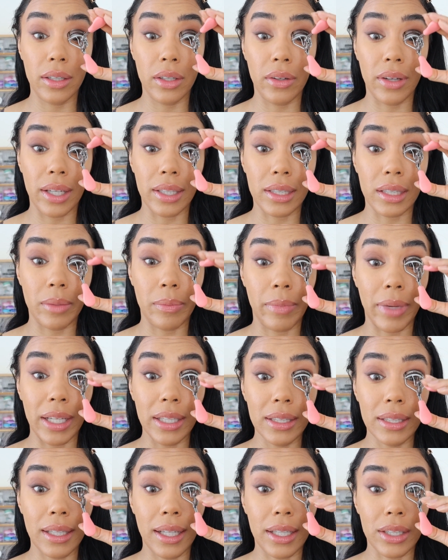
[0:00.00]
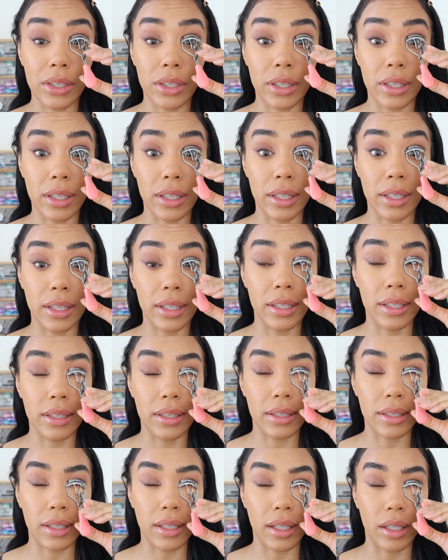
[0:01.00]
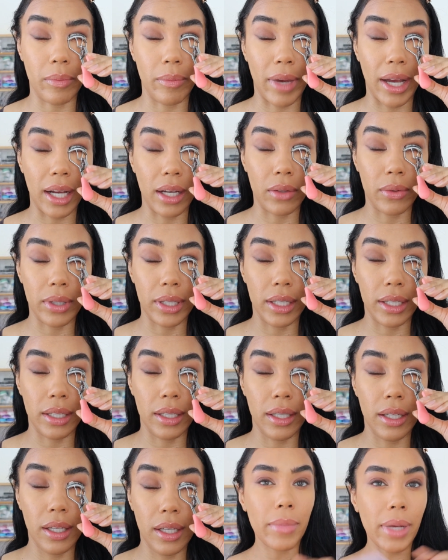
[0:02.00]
You guys, the best lash curler is the MAC one.